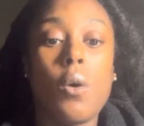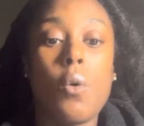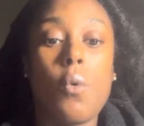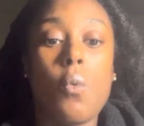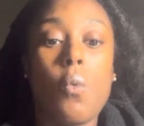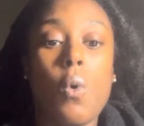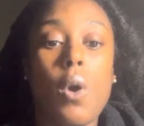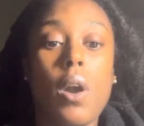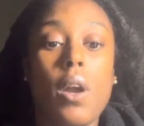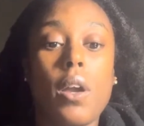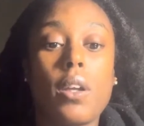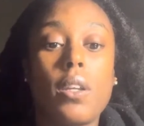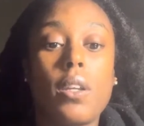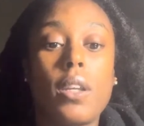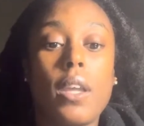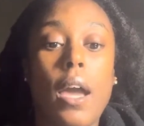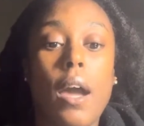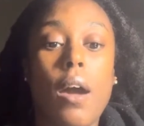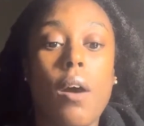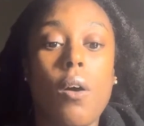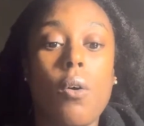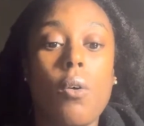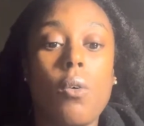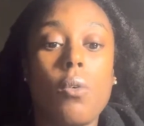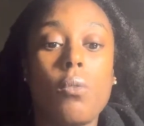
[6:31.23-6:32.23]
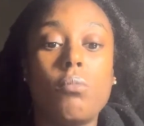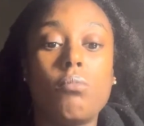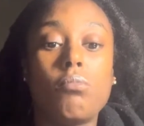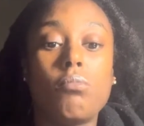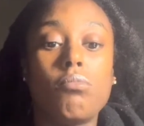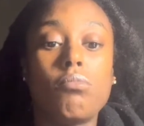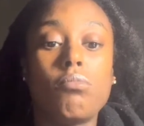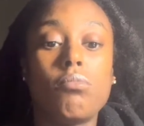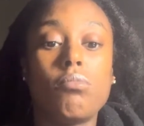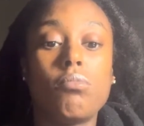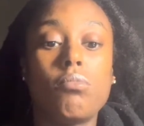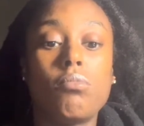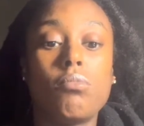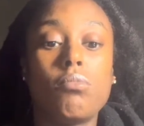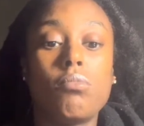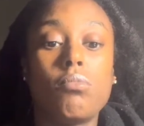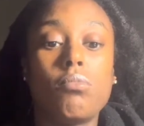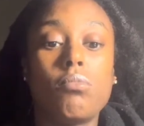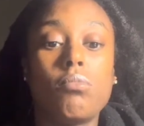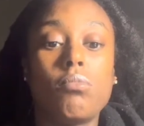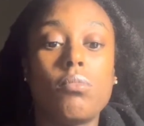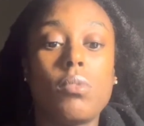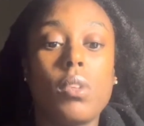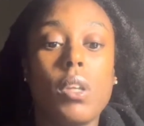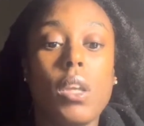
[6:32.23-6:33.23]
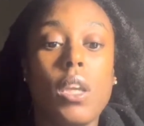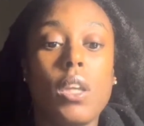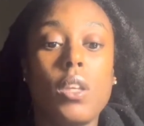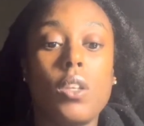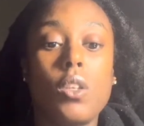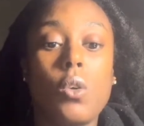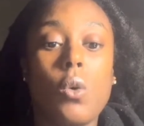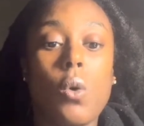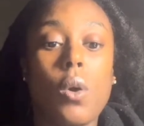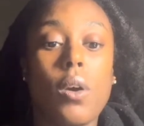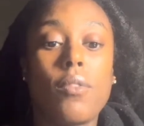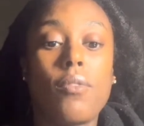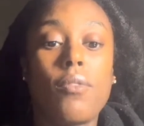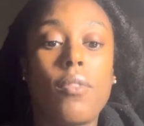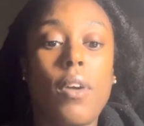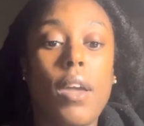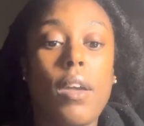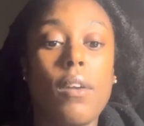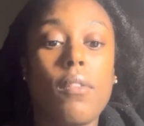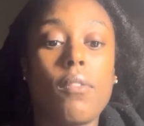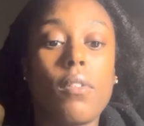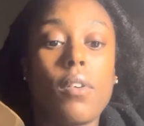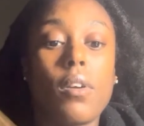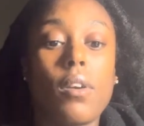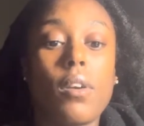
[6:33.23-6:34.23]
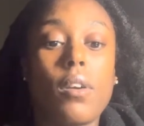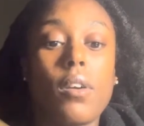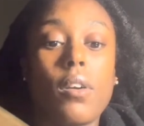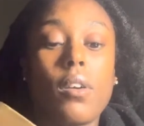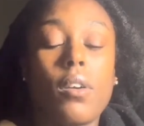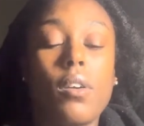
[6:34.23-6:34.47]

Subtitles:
worked out in your favor.